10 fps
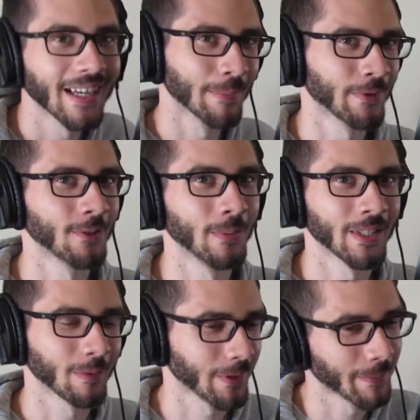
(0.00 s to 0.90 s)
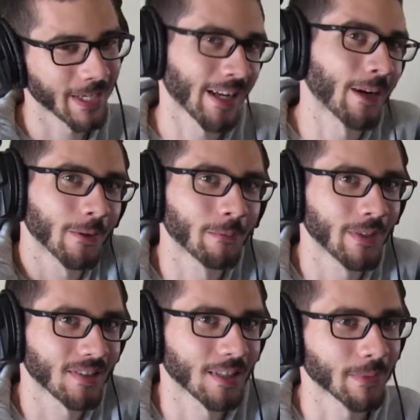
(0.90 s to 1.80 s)
I'm assuming it'll be about an hour of
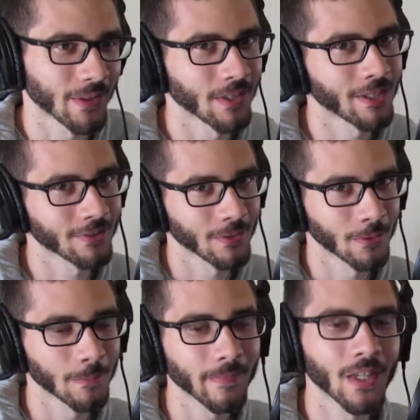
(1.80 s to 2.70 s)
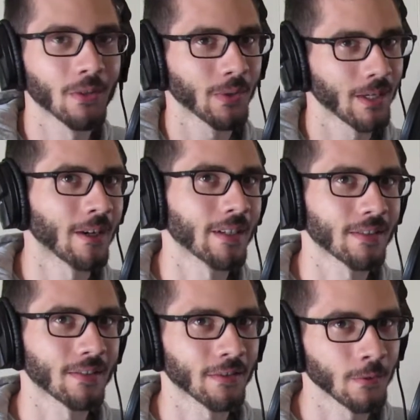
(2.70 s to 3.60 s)
music, but there are also other great
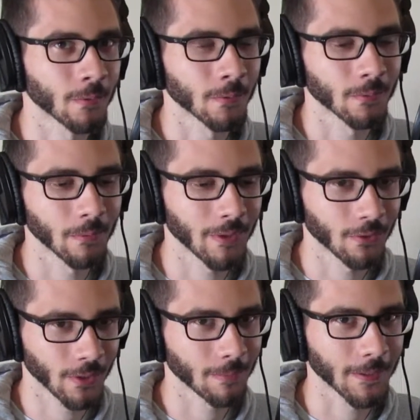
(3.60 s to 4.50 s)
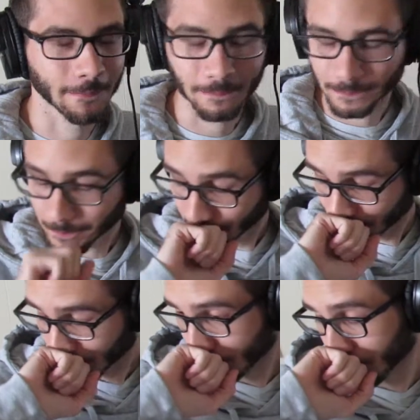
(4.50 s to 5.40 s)
artists who will be joining me.
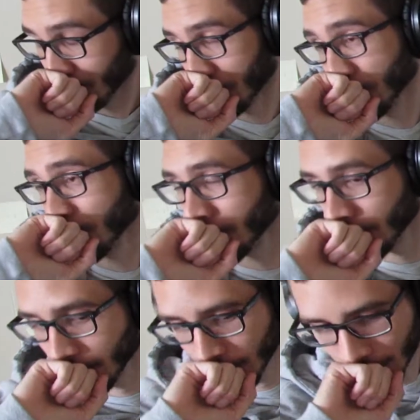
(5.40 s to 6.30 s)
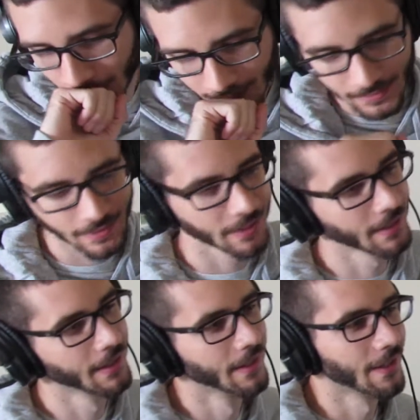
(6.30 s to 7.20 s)
Woohoo!
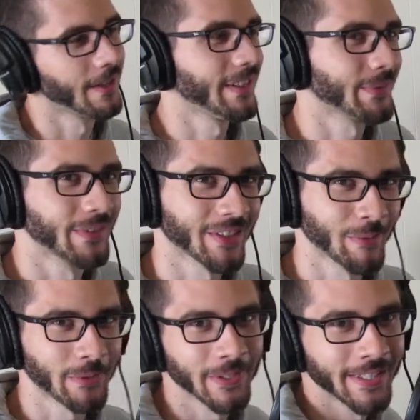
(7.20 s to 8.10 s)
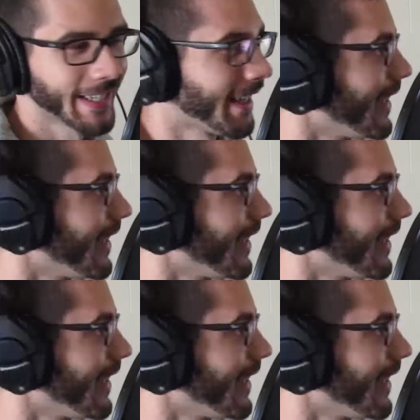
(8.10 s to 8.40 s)
Oh, this one's going to be fun to edit.